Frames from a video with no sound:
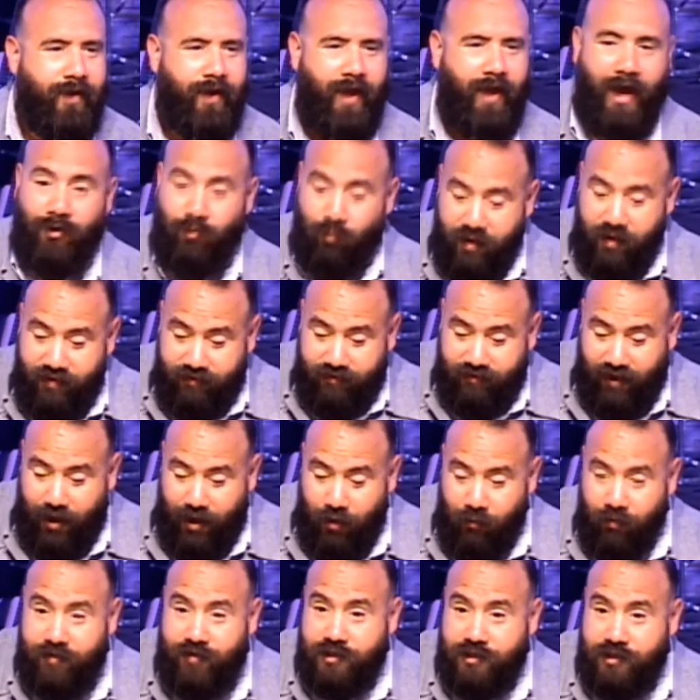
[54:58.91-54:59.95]
and we say
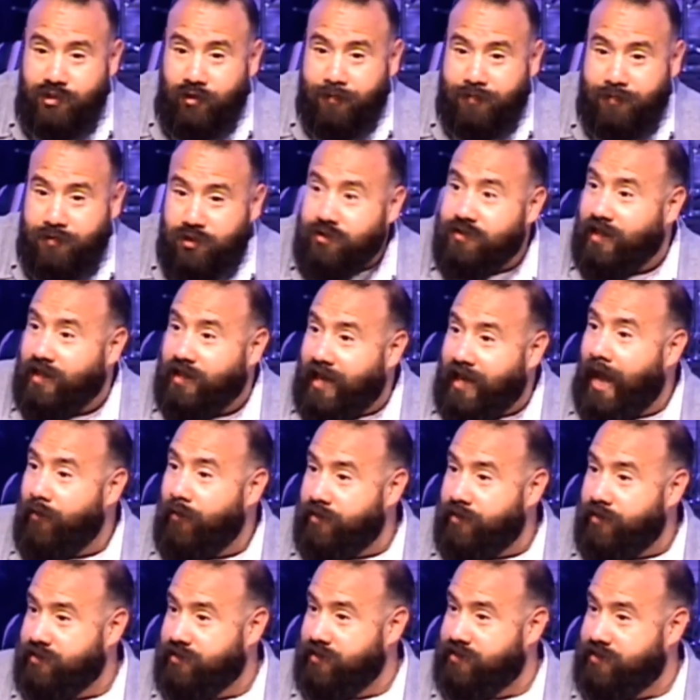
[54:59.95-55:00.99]
what the scriptures allow
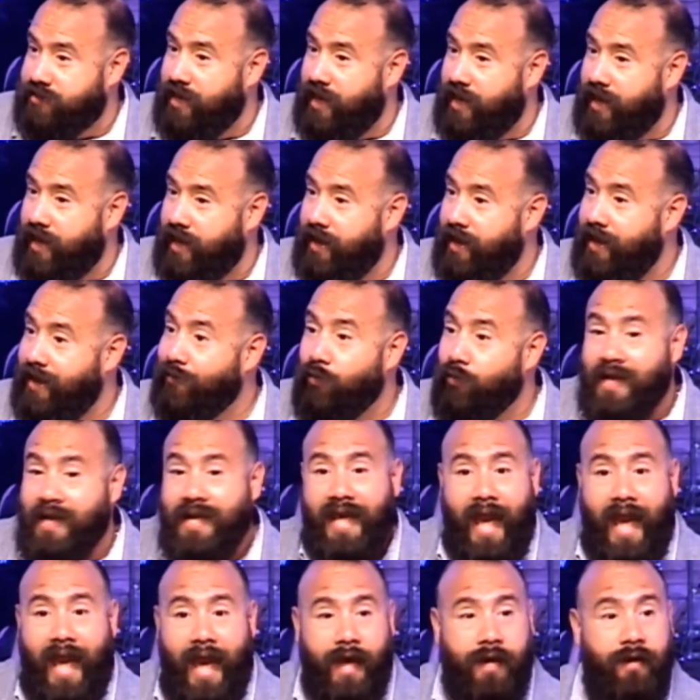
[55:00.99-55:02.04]
us to say. We
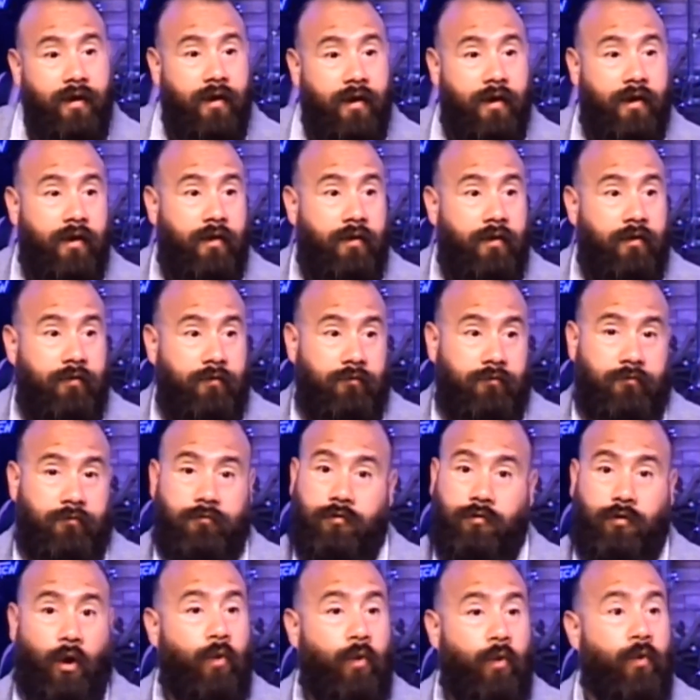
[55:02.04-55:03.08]
can't
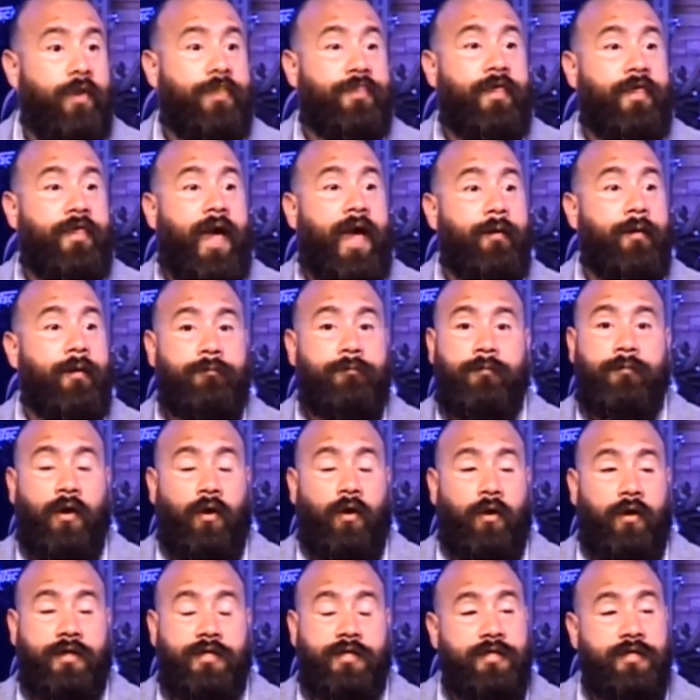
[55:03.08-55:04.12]
go with them,
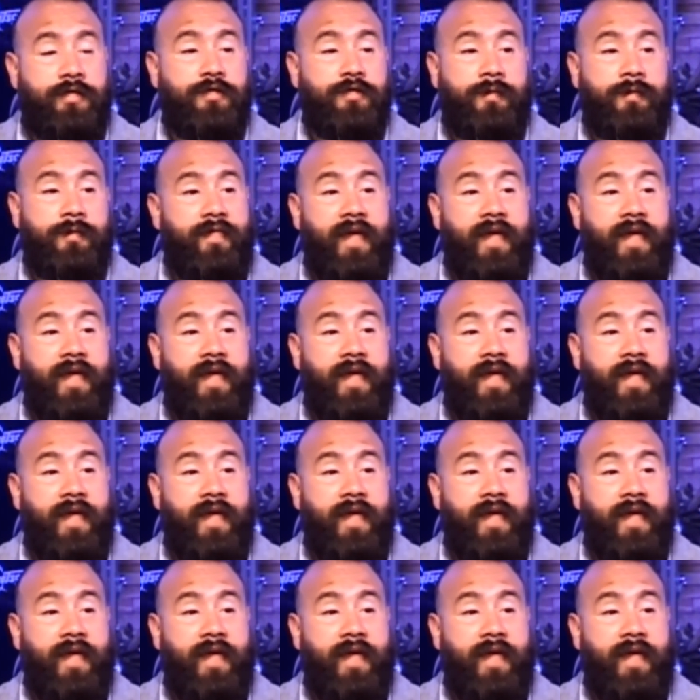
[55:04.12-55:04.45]
or excuse me,